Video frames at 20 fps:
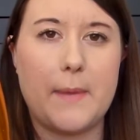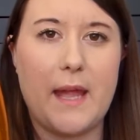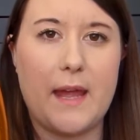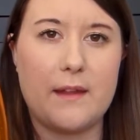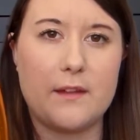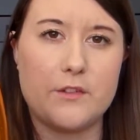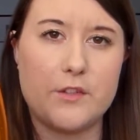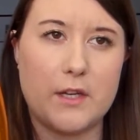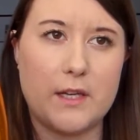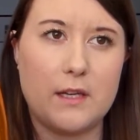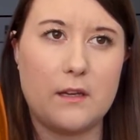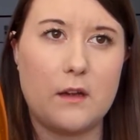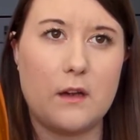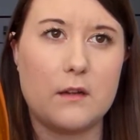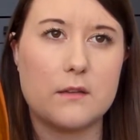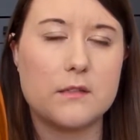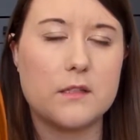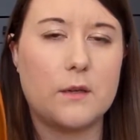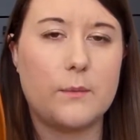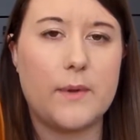LJ
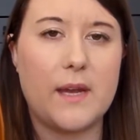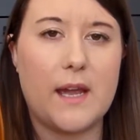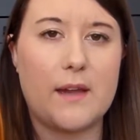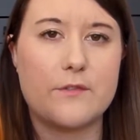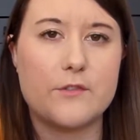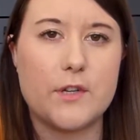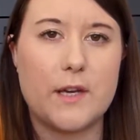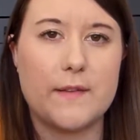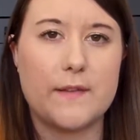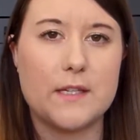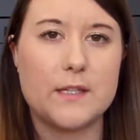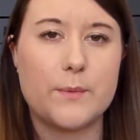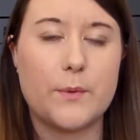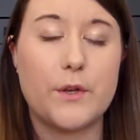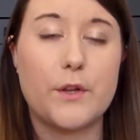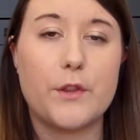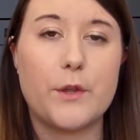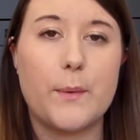got, so we have tried this one.